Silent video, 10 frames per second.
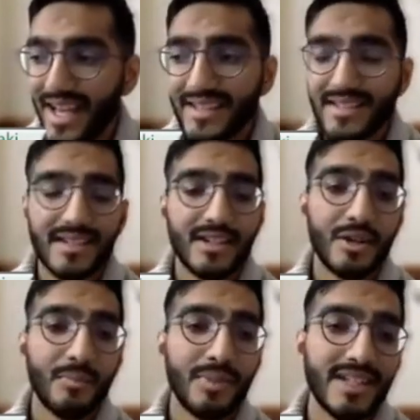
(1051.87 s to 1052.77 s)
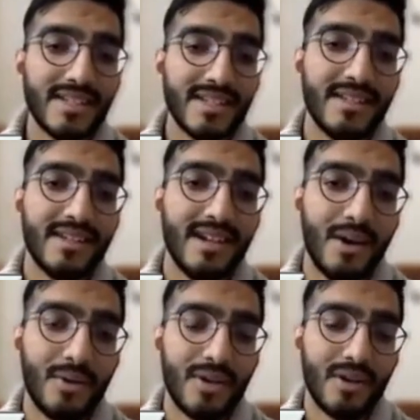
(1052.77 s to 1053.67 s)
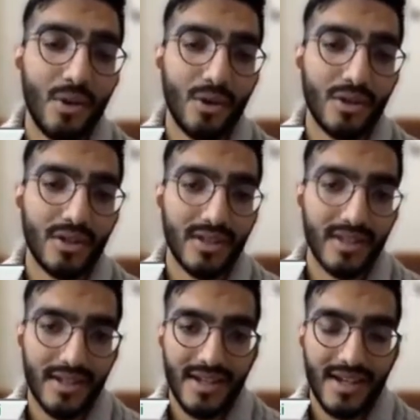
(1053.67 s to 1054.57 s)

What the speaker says: And that completed our whole